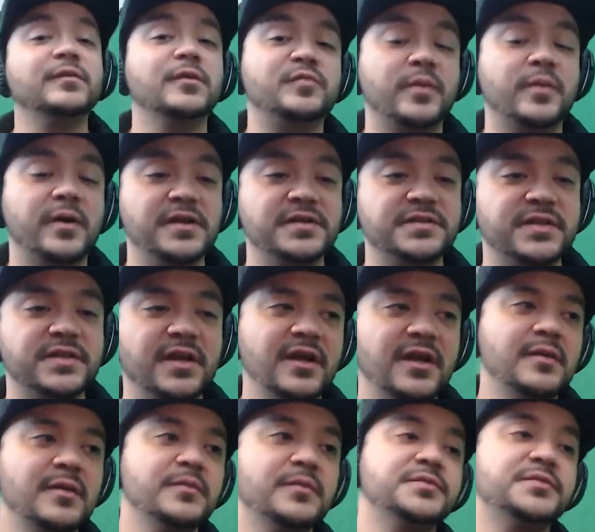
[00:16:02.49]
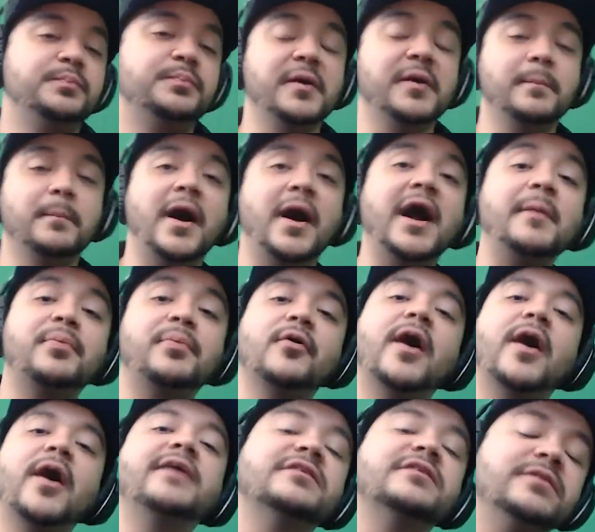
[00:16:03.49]
whiff punish, but my
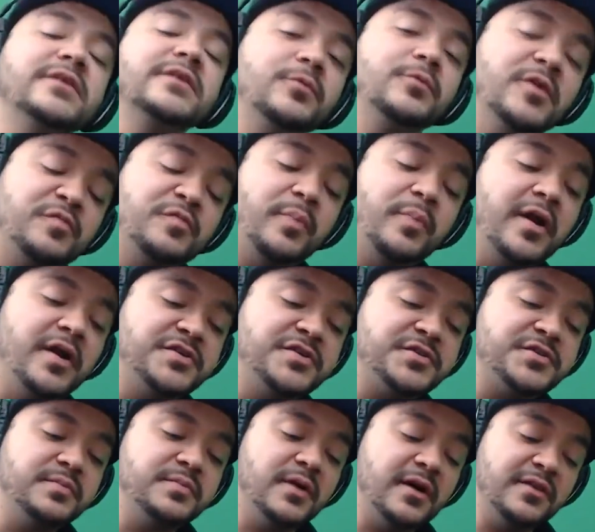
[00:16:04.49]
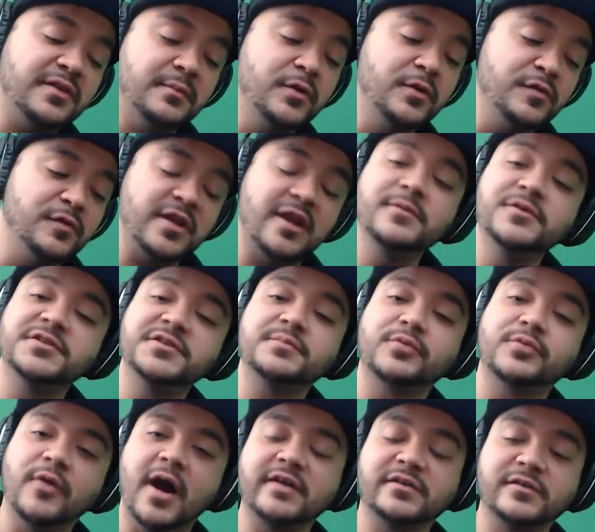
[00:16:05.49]
proactively whiff punish, the move that I'm using
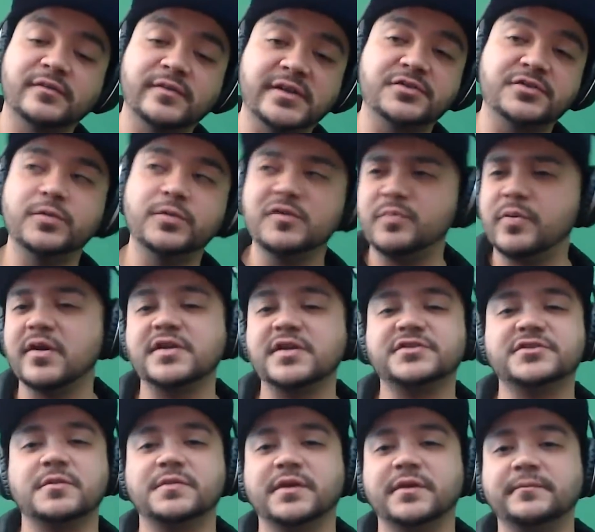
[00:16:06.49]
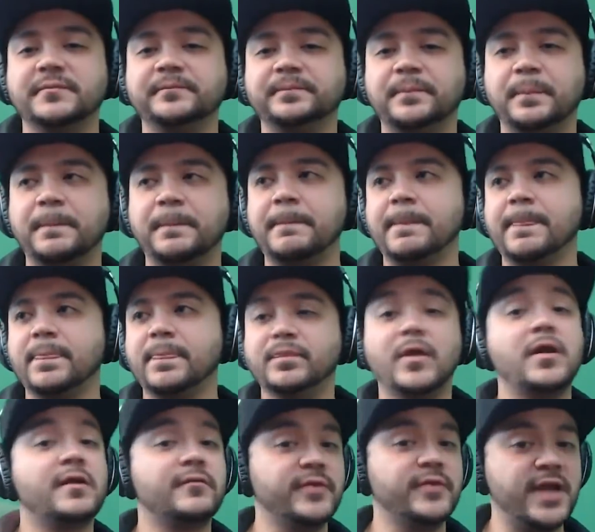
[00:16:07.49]
proactively to whiff punish something,
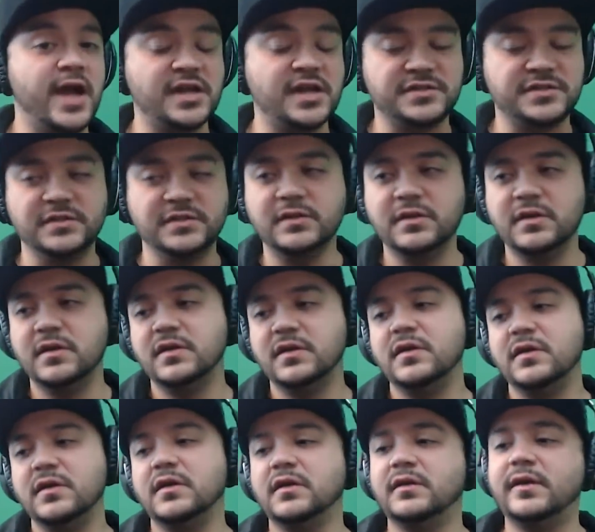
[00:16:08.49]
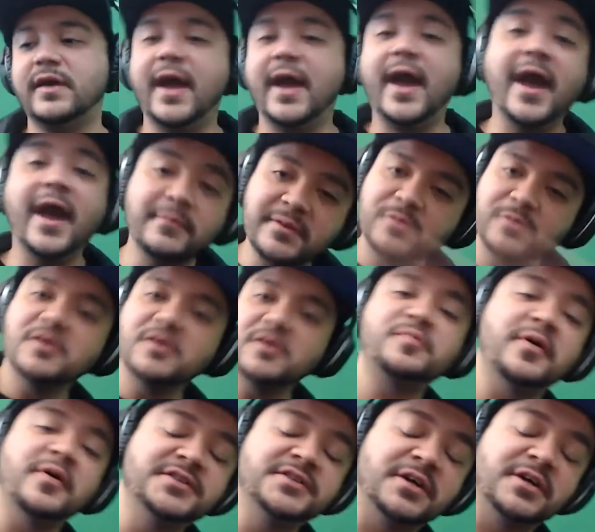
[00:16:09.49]
not on reaction, can be
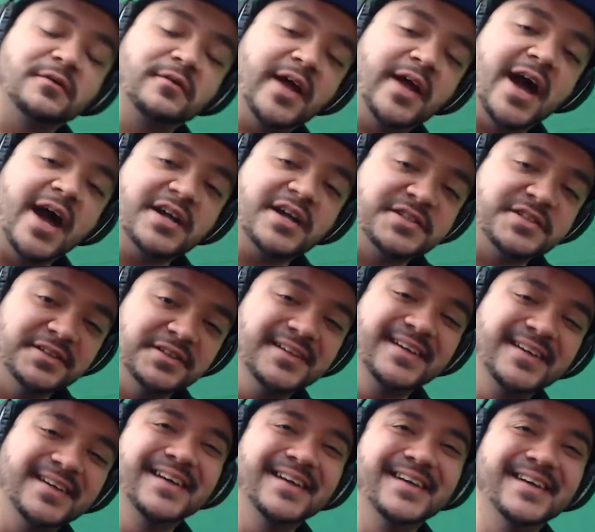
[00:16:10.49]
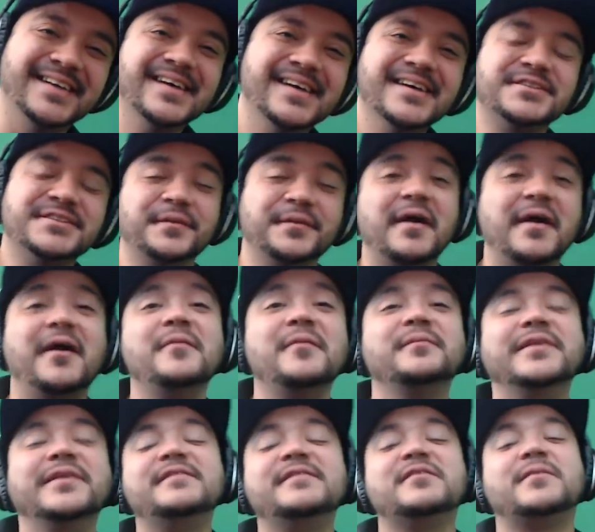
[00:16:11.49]
whiff punished on reaction. So now
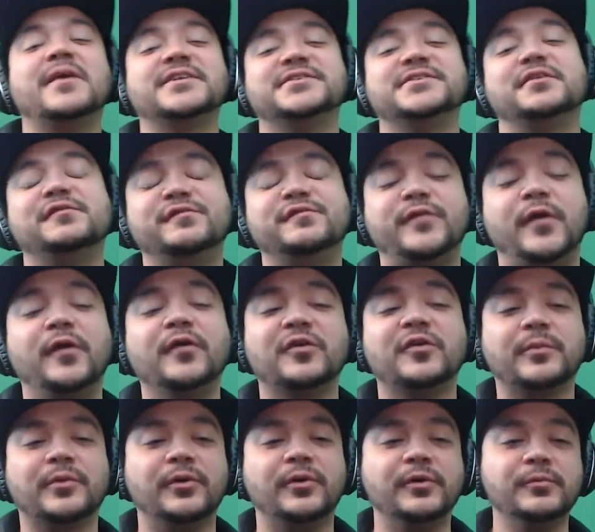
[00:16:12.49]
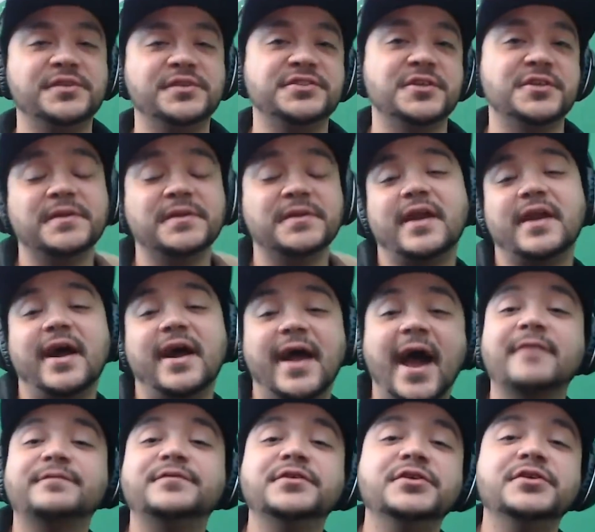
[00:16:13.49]
I'm leaving myself vulnerable with something that I
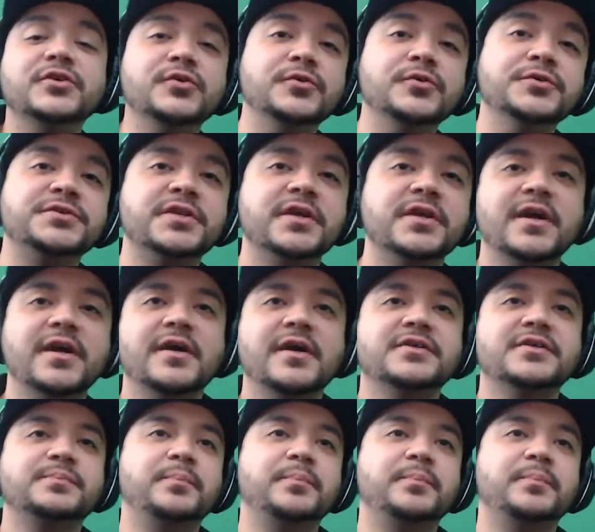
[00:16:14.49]
have to use.